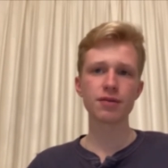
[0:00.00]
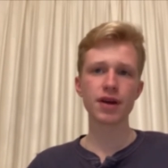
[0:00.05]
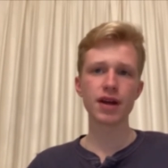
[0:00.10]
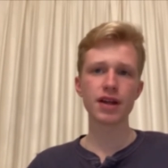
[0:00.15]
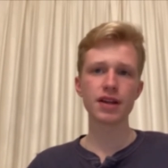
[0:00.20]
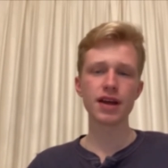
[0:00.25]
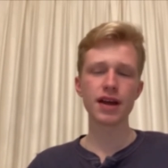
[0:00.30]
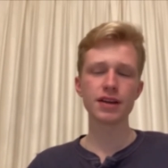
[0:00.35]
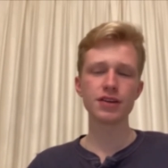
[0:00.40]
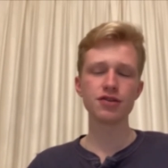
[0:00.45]

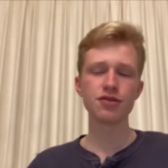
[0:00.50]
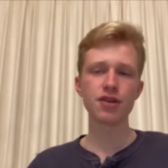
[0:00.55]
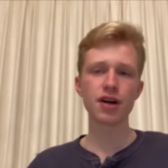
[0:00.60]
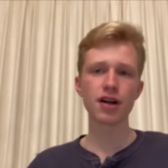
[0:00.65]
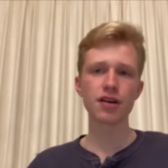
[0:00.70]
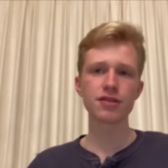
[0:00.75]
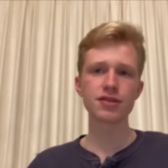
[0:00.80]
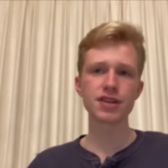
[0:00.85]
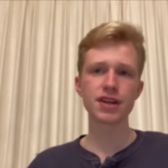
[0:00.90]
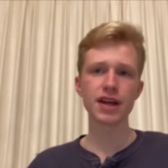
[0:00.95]
paid
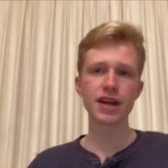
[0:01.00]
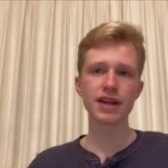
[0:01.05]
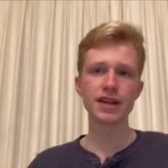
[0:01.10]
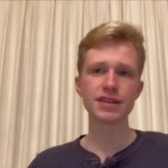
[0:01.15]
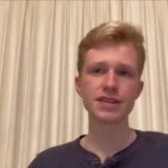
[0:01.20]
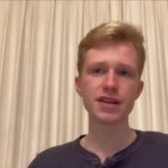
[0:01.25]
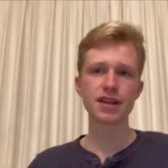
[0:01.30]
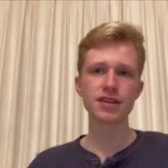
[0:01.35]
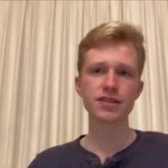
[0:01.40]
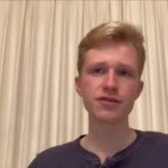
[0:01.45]

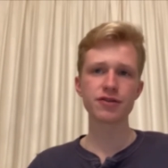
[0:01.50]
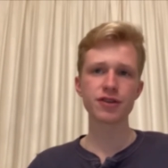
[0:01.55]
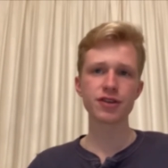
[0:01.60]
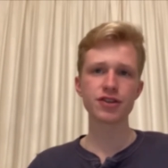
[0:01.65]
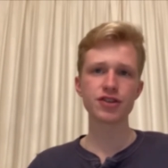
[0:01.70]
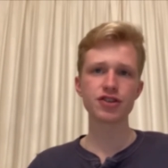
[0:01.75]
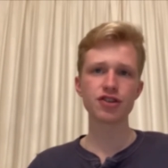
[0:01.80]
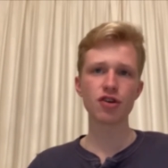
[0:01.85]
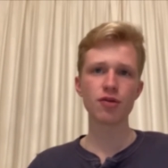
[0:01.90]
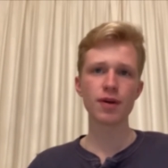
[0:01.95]
$2.80 for the
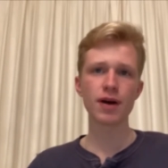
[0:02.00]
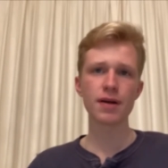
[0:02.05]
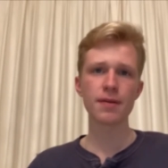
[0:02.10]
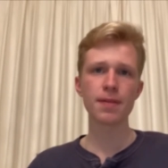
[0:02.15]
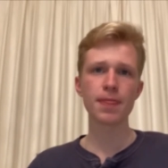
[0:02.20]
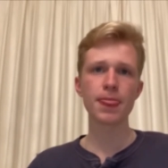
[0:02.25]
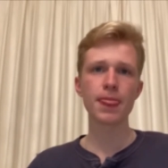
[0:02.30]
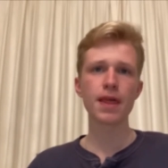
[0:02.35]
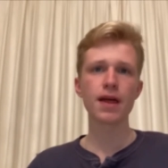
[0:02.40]
show bet.